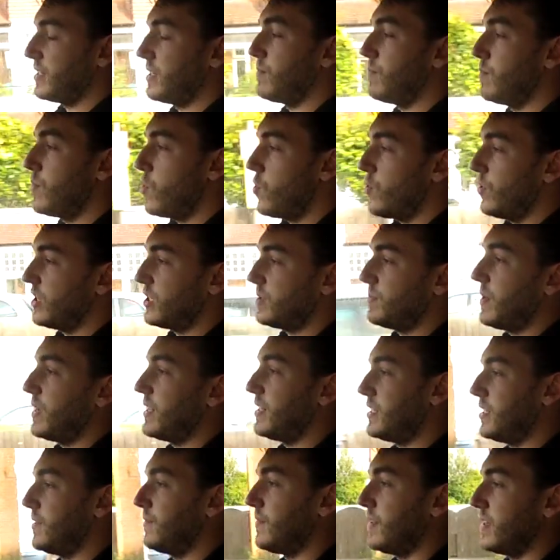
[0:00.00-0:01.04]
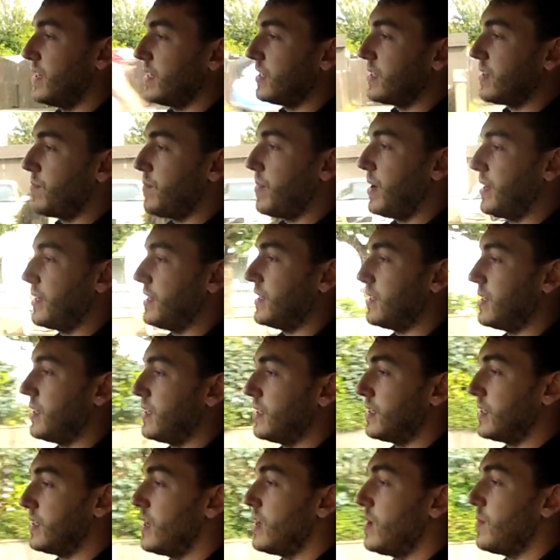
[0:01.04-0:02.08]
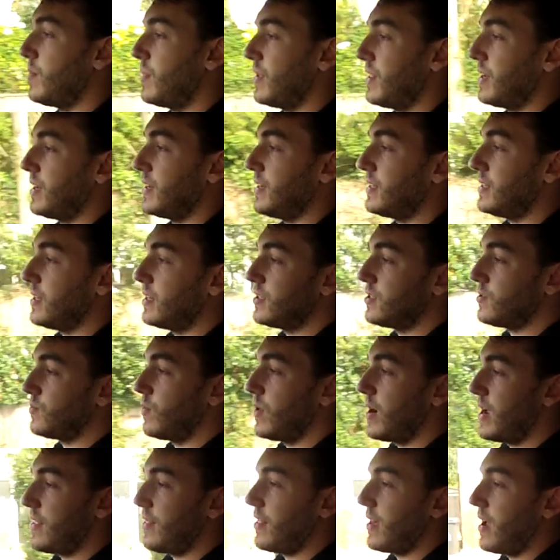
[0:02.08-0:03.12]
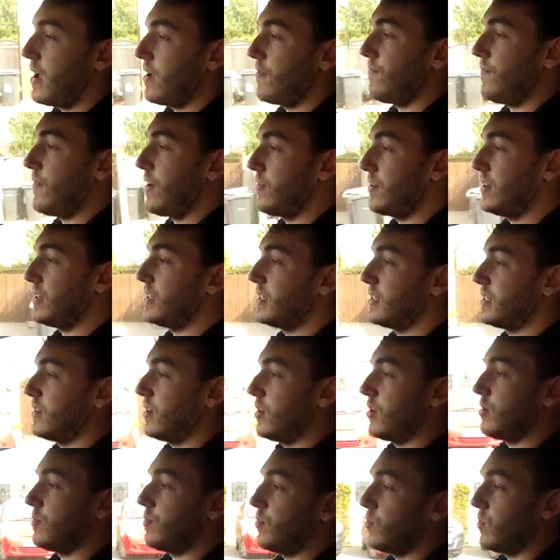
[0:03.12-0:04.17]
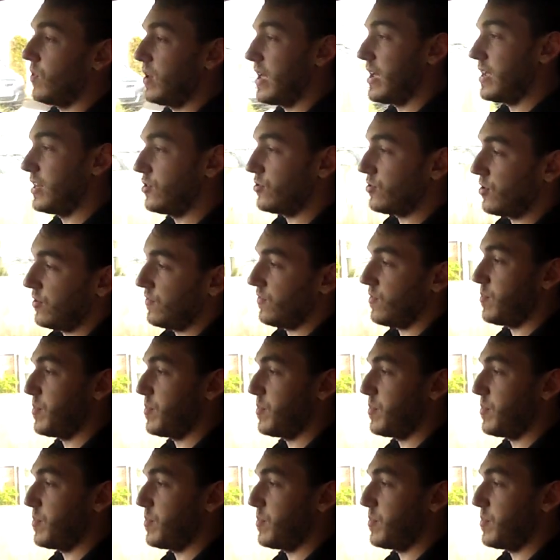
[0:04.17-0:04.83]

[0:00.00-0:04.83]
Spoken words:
it more expensive than its competitors, but then it does wear that very desirable Land Rover